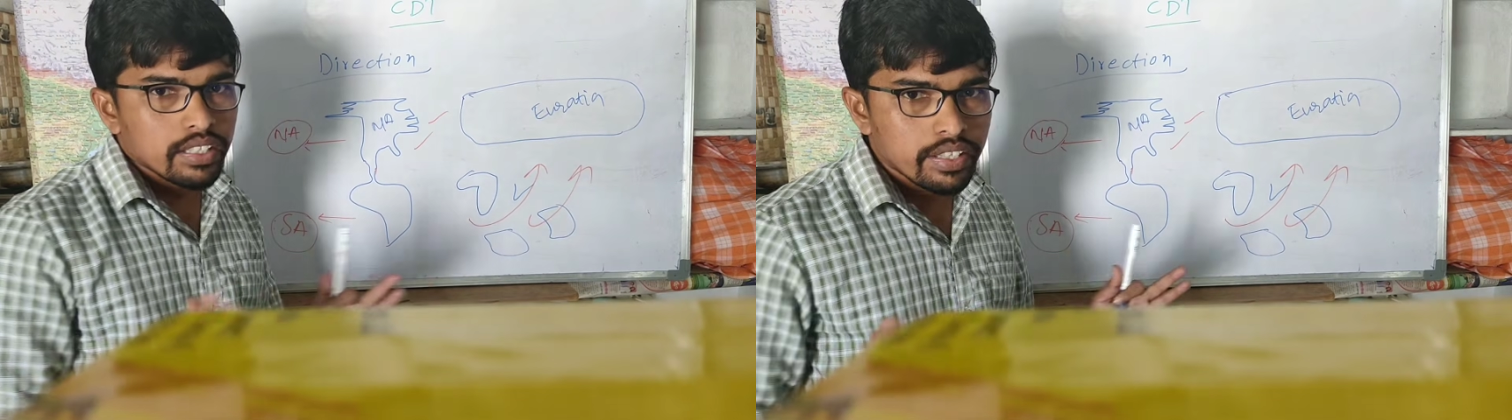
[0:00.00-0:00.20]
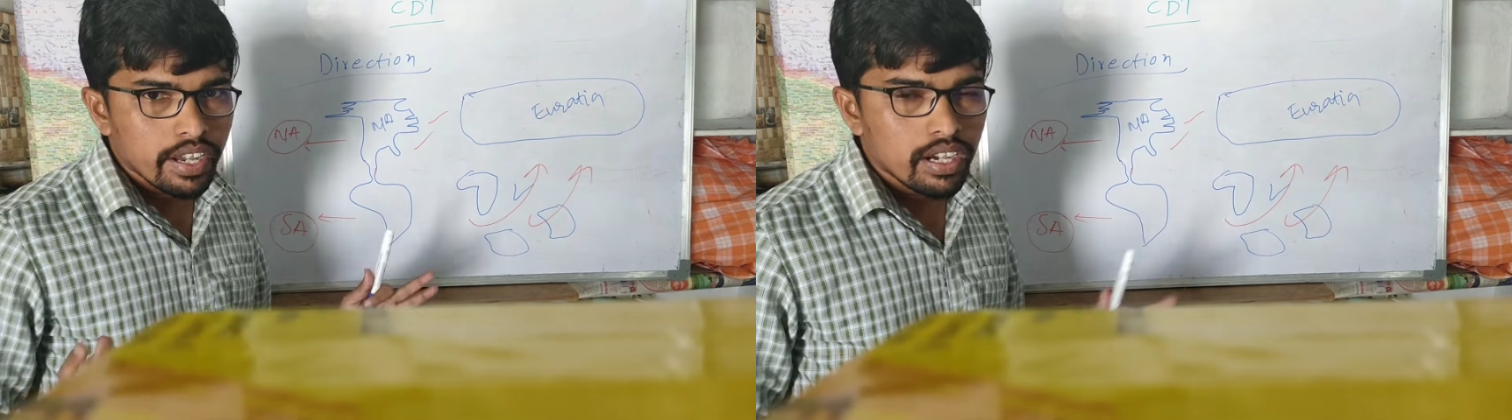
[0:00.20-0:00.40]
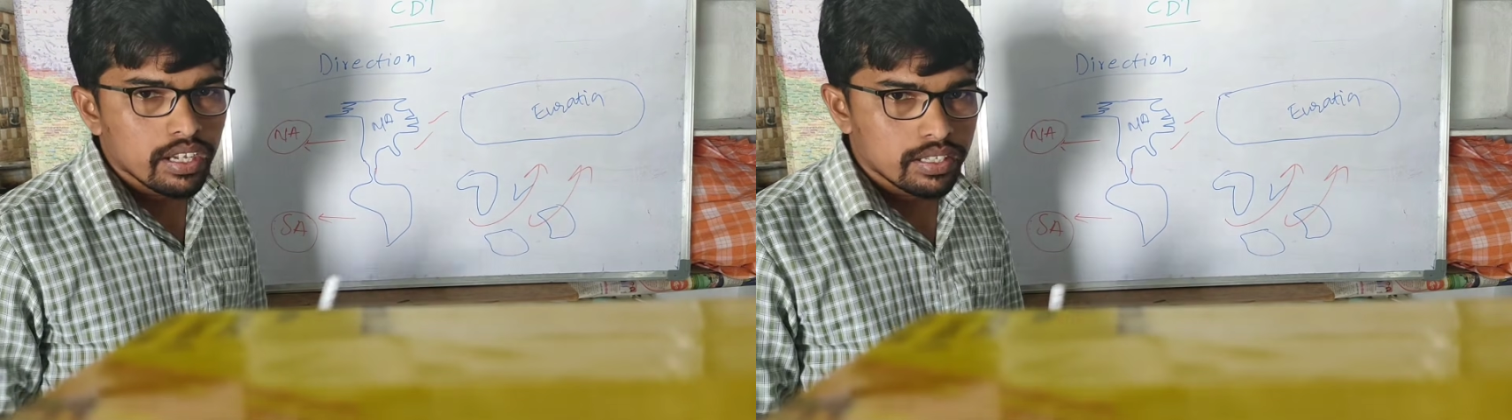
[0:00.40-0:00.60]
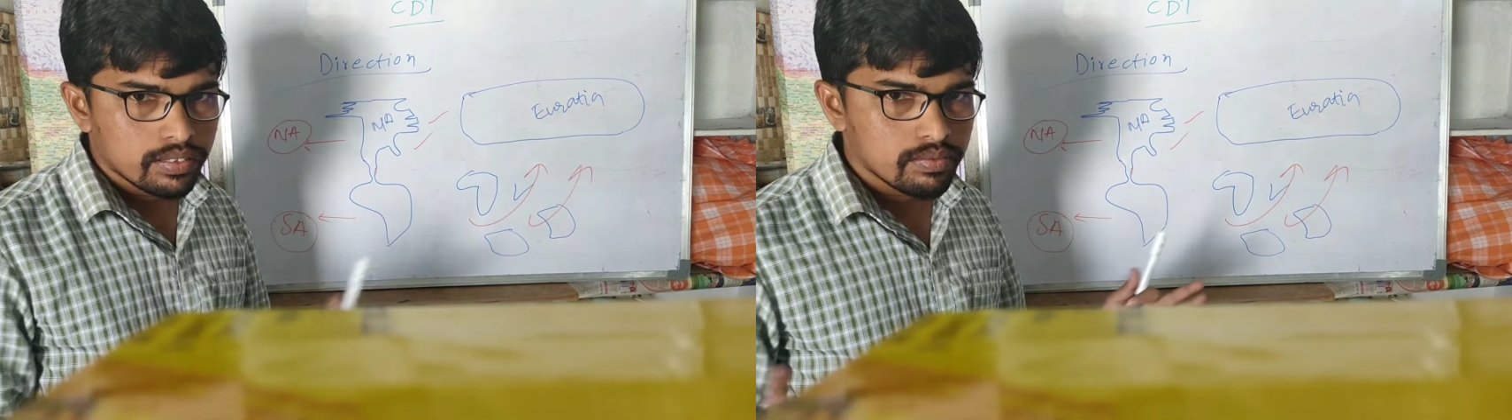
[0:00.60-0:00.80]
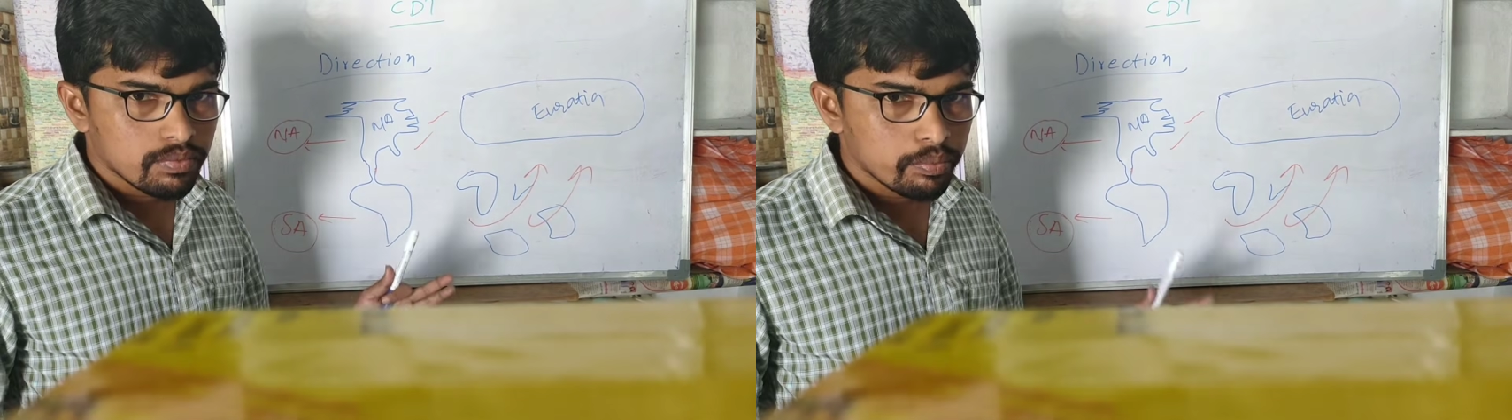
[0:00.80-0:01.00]
they
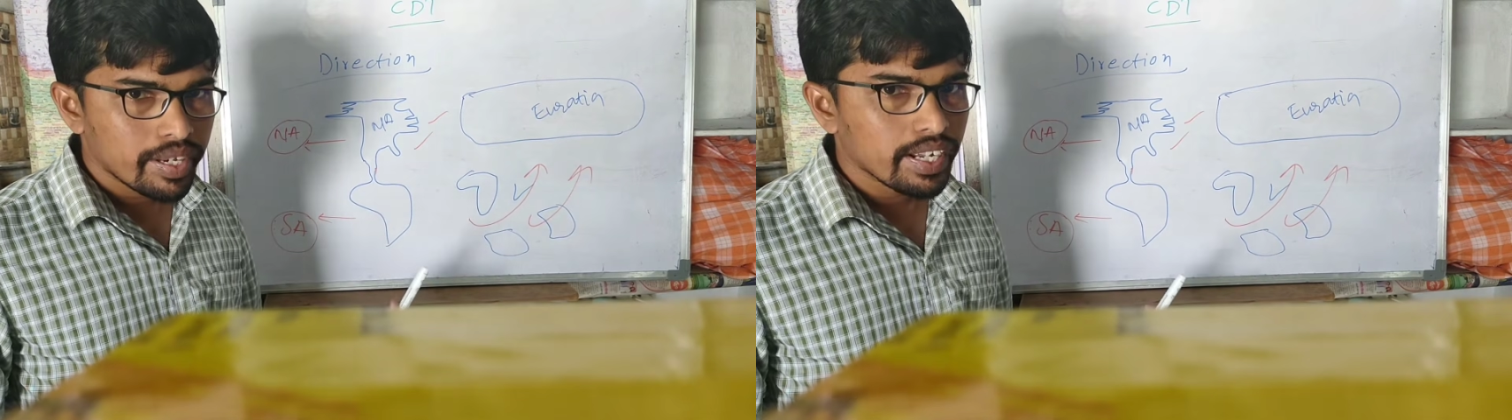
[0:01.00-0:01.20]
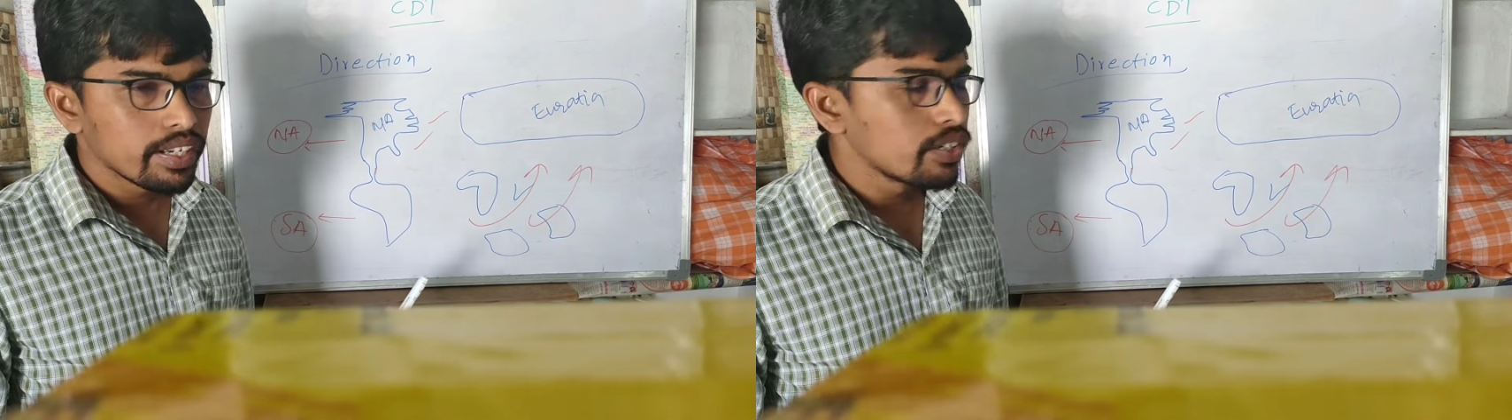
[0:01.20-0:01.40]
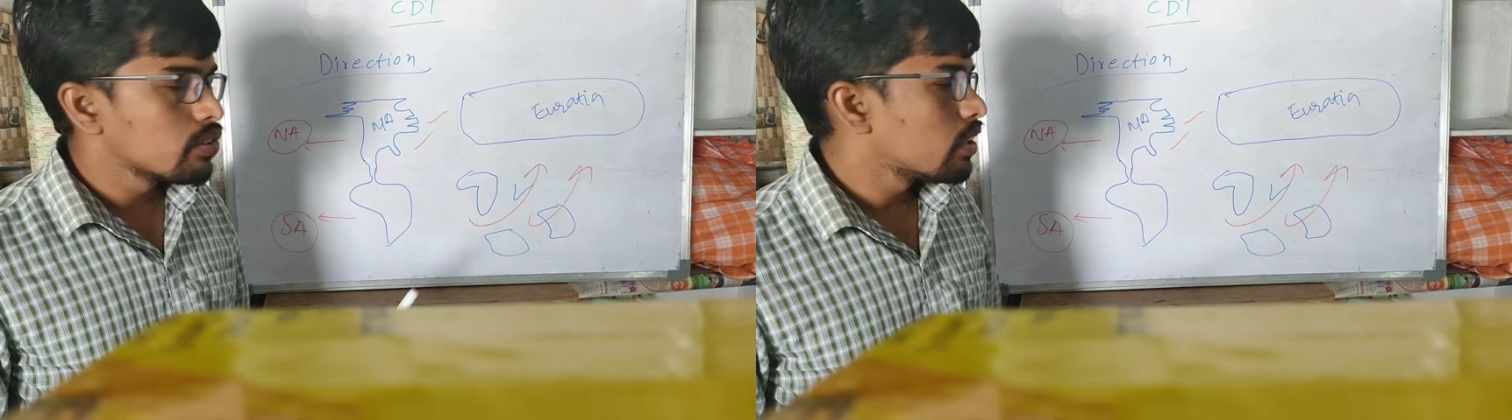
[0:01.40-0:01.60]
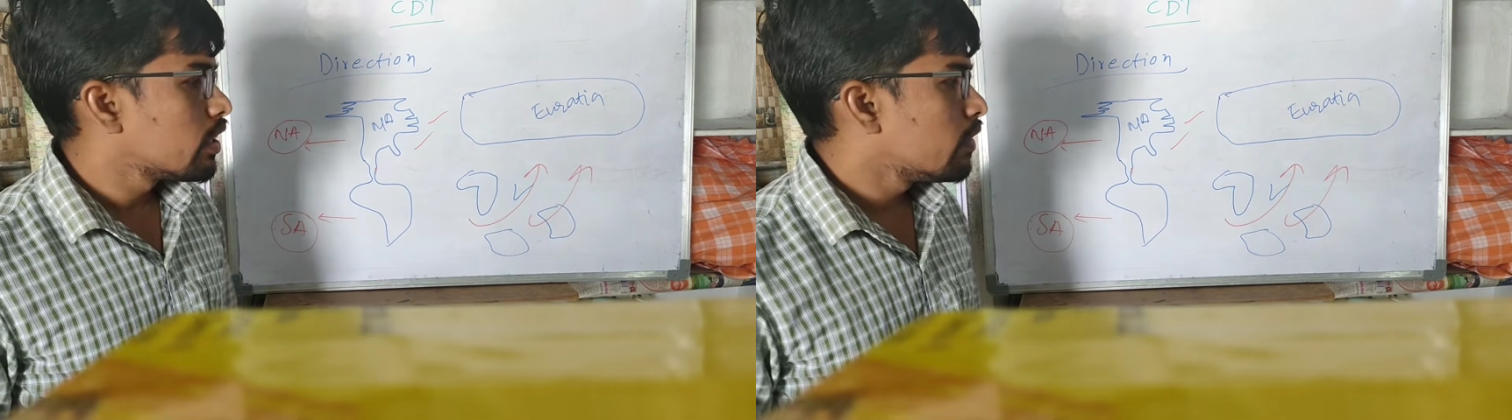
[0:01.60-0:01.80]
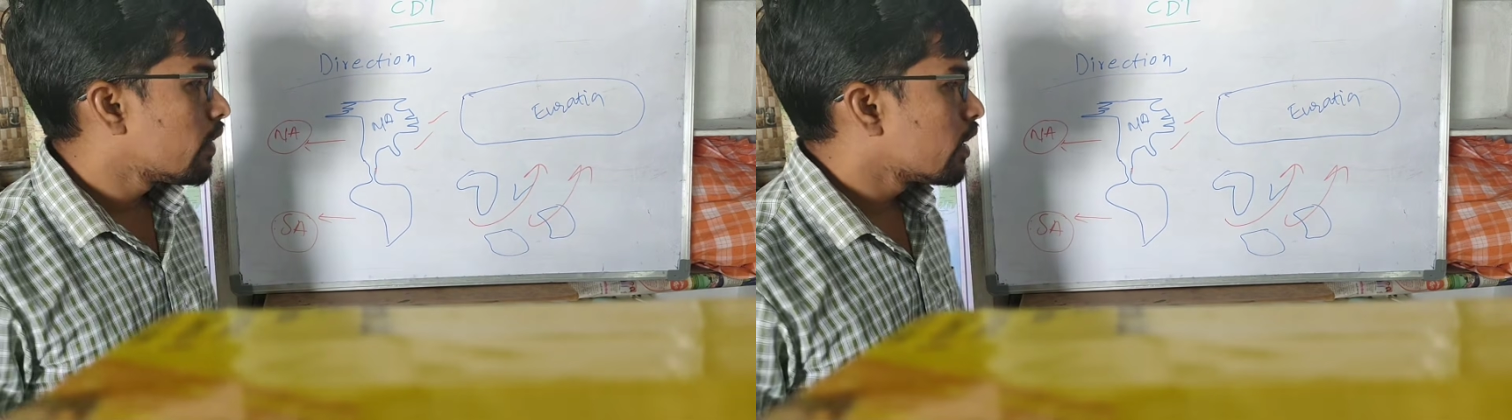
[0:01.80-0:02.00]
are broken into
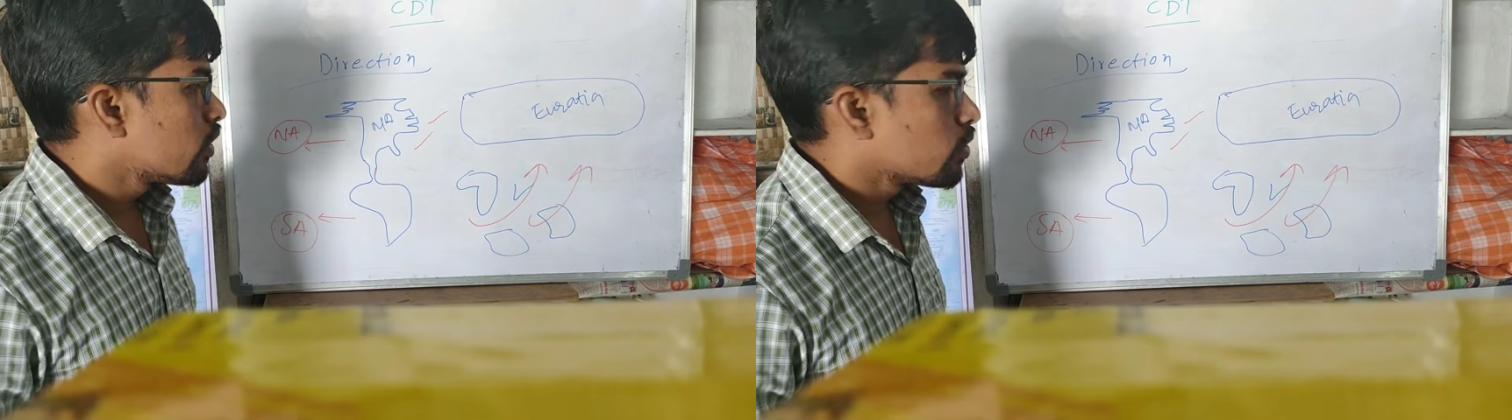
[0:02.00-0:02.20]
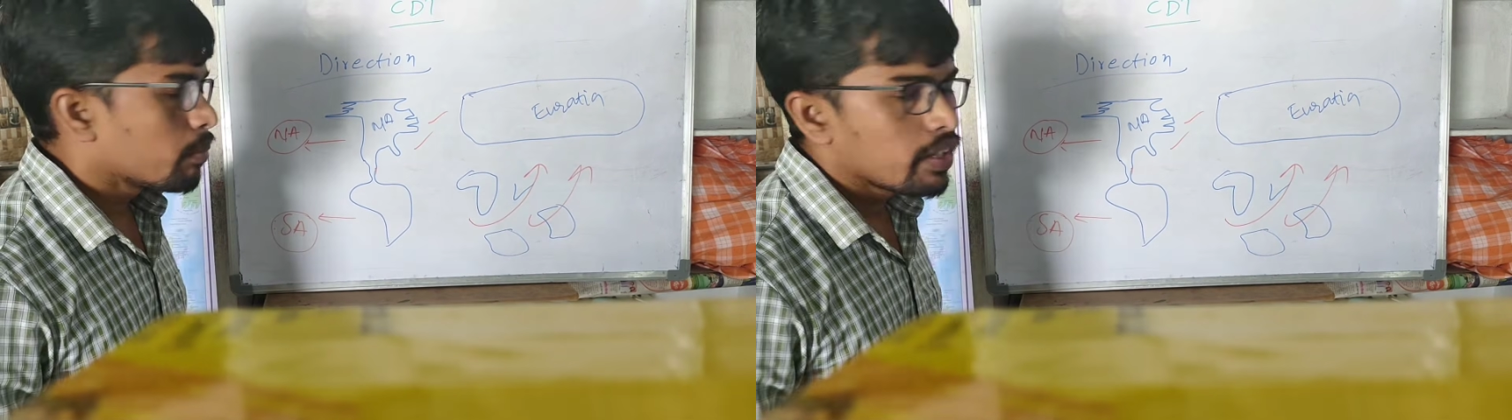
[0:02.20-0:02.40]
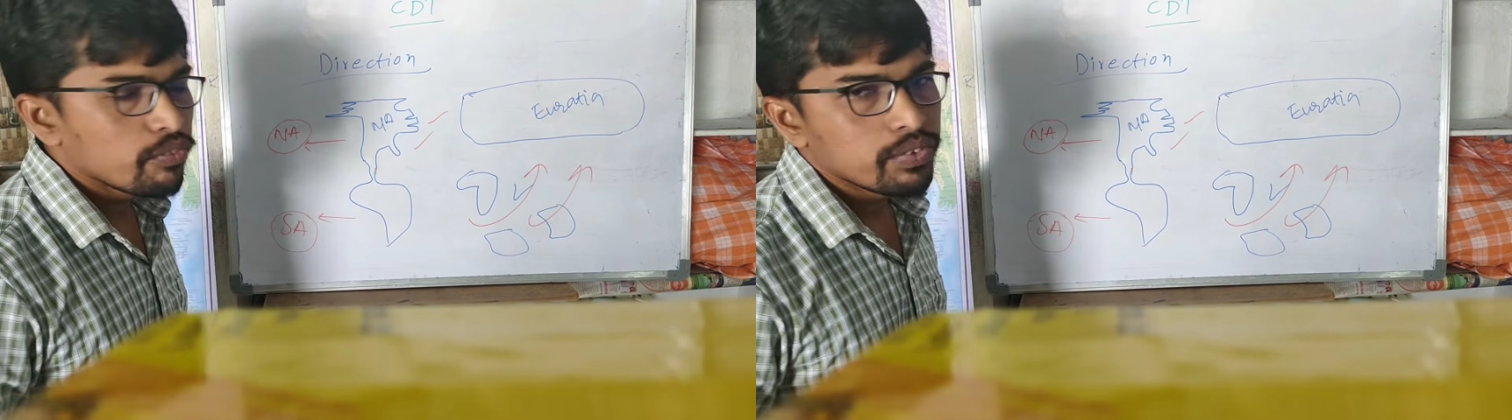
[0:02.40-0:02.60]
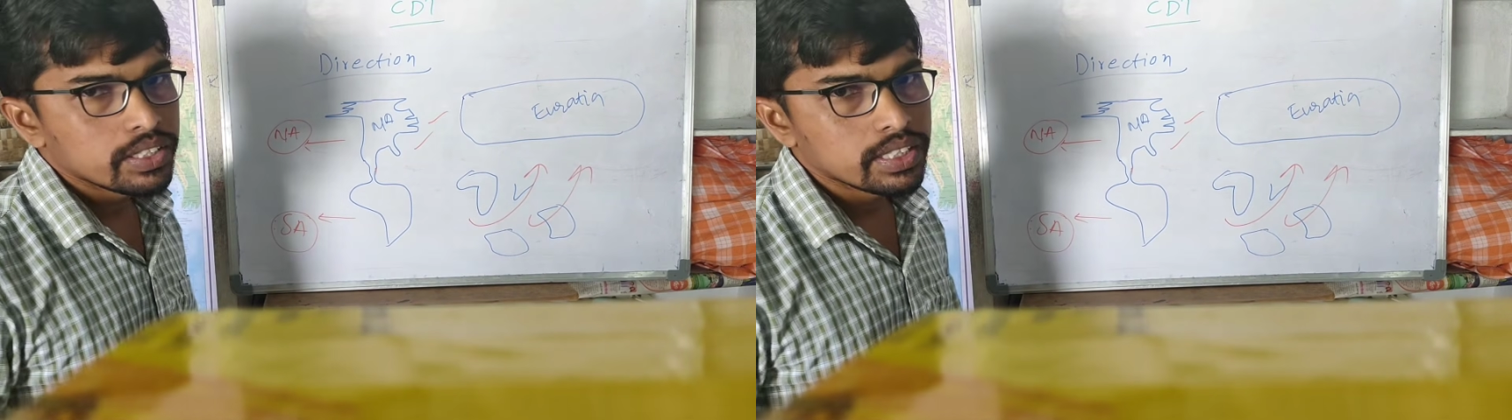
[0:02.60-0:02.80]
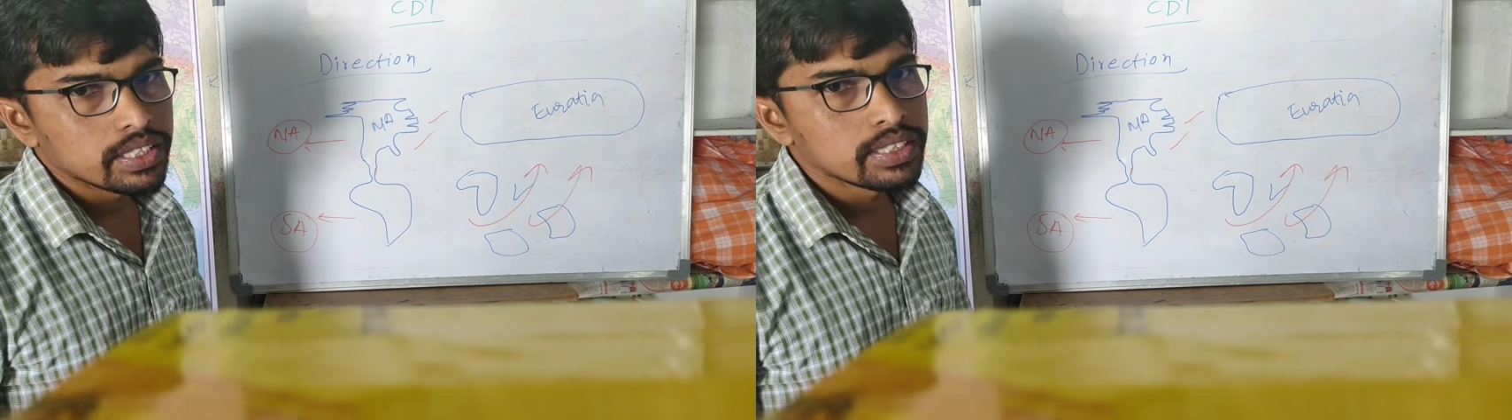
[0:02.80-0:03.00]
divided into the many
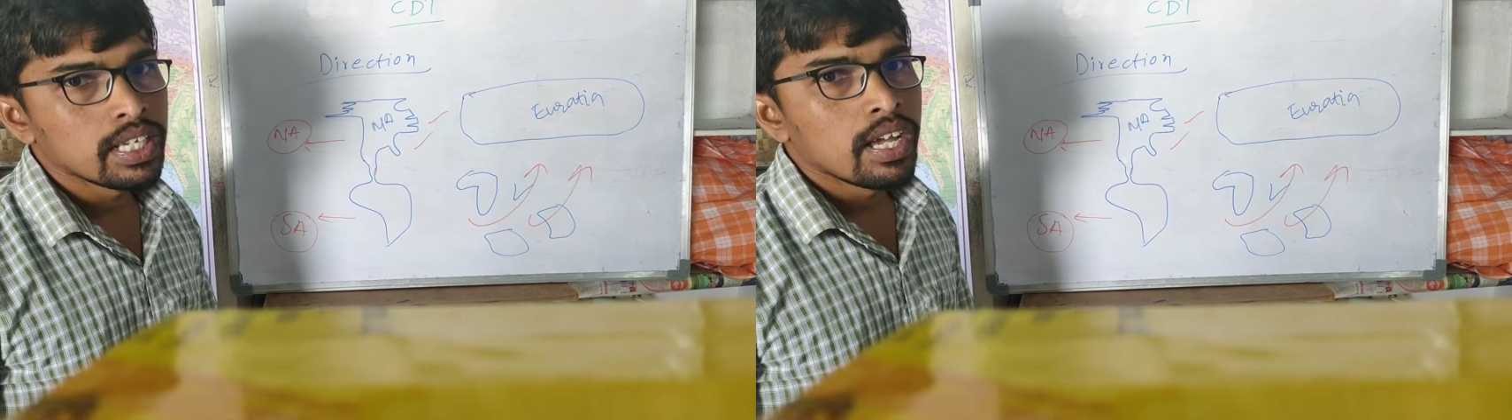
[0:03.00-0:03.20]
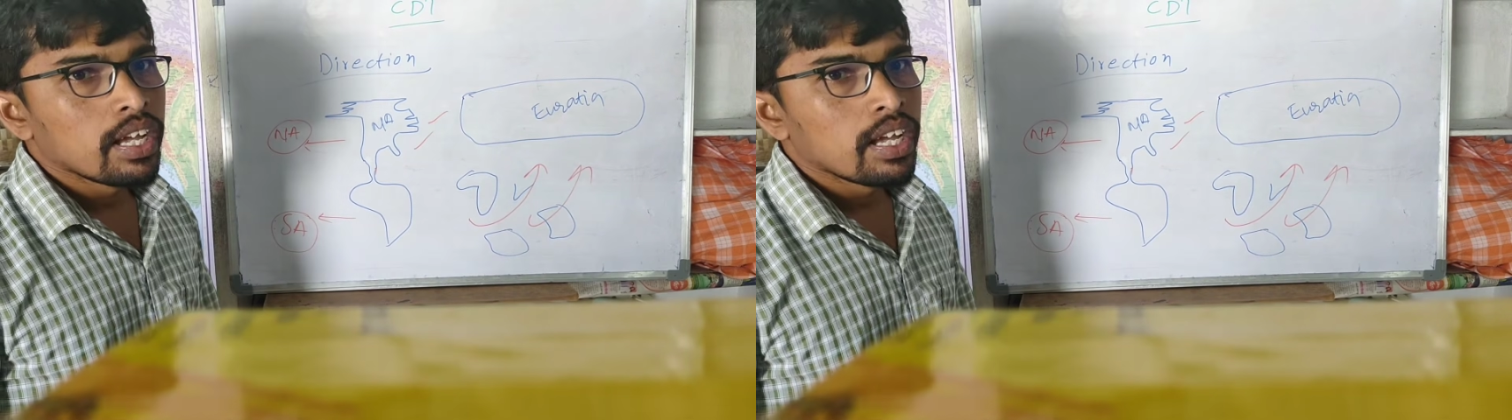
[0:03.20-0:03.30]
pieces.